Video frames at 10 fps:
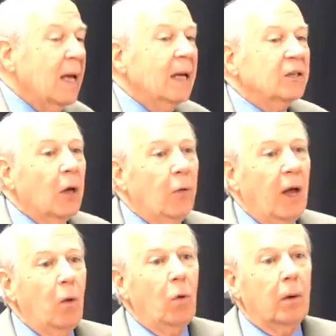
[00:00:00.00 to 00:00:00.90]
So they
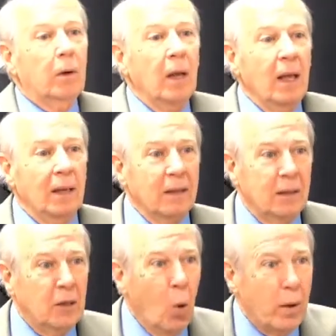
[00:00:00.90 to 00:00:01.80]
were
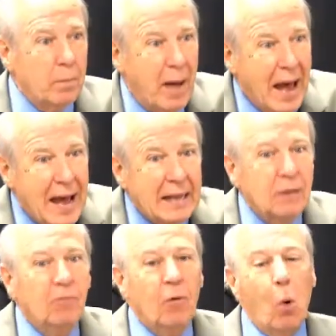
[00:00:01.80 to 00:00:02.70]
going back
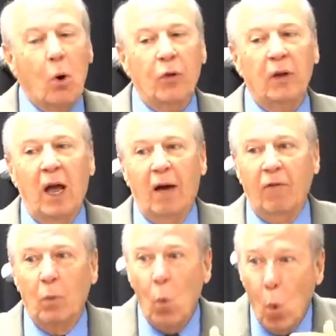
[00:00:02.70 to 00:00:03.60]
and forth and
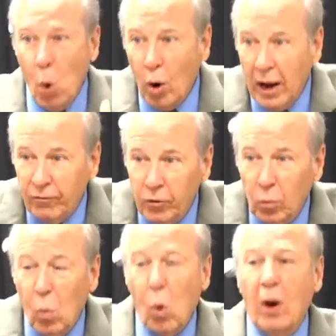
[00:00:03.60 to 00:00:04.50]
having war after
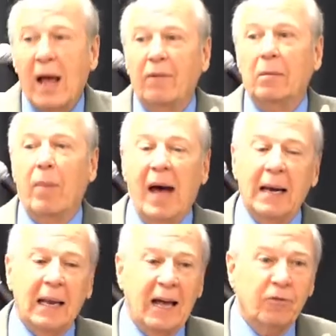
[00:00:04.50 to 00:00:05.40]
war, having
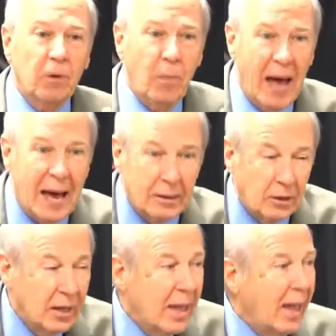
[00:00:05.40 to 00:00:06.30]
battle after battle,
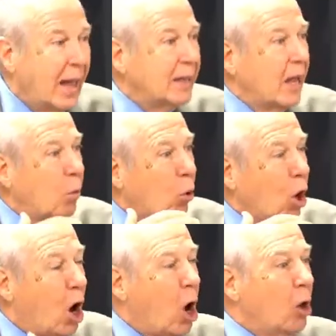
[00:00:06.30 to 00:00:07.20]
and they were
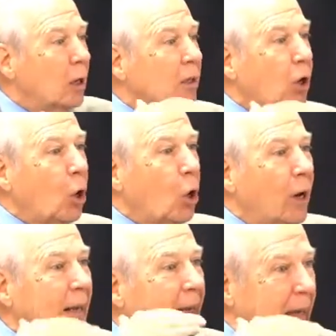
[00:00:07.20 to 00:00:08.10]
all
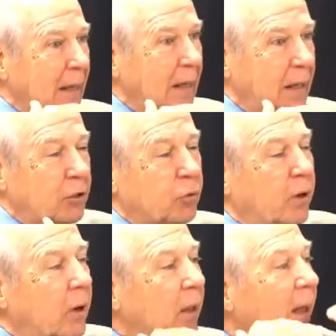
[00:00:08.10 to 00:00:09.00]
occurring in
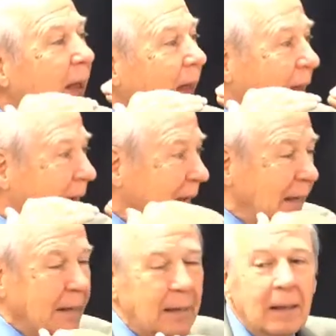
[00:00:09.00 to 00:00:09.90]
Israel and
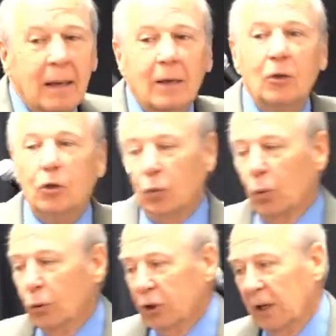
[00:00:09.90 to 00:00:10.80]
in
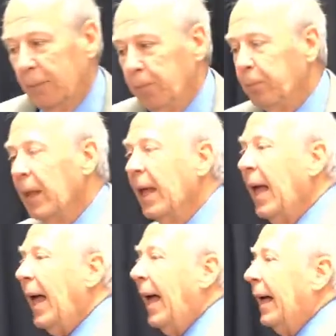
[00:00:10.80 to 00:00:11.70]
Jerusalem.
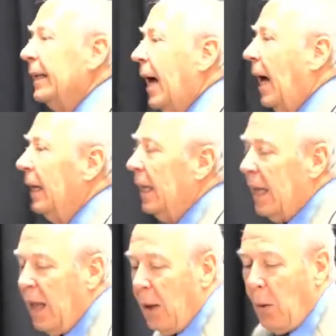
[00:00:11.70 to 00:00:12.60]
And
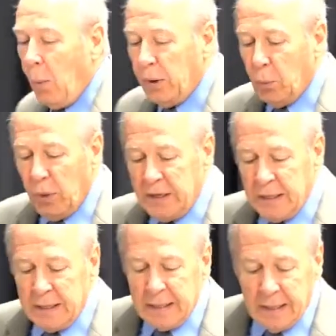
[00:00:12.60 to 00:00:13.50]
when
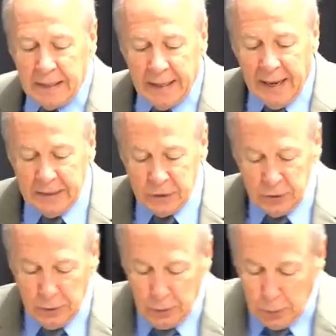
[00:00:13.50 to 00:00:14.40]
we get
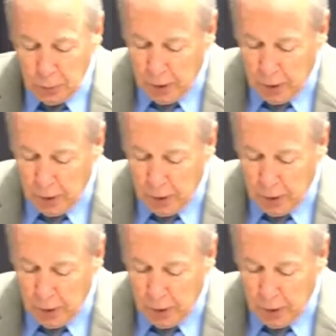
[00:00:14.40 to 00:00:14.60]
to